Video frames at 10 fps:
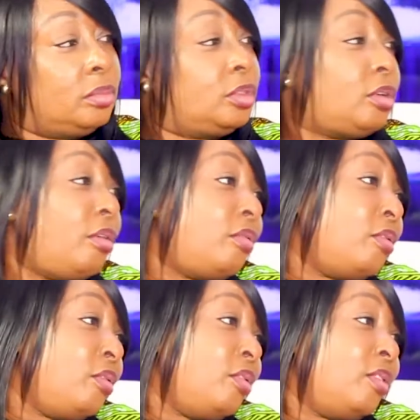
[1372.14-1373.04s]
It's
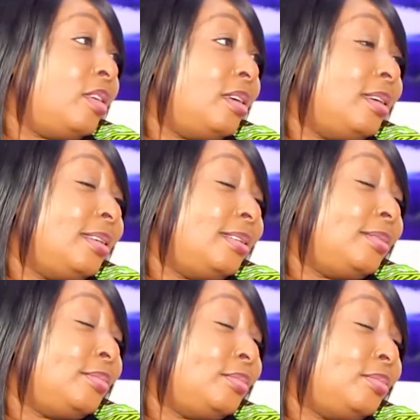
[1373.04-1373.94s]
awful.
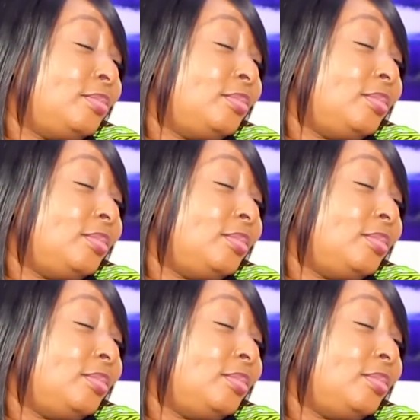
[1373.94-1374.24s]
And this you.